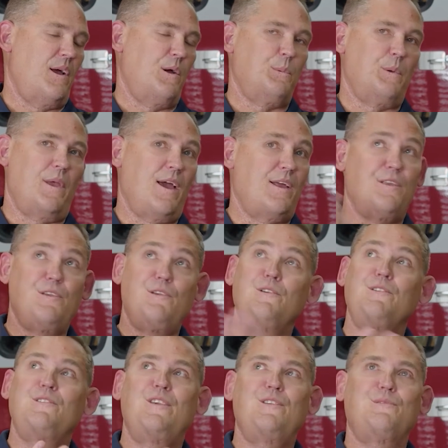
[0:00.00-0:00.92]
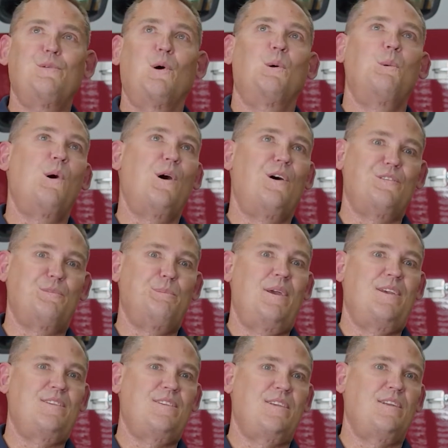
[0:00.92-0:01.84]
we had to use these 4 walls
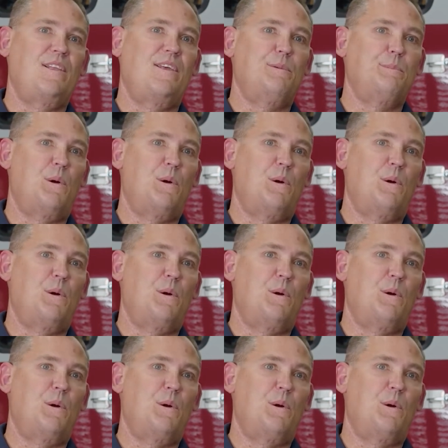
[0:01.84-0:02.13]
basically,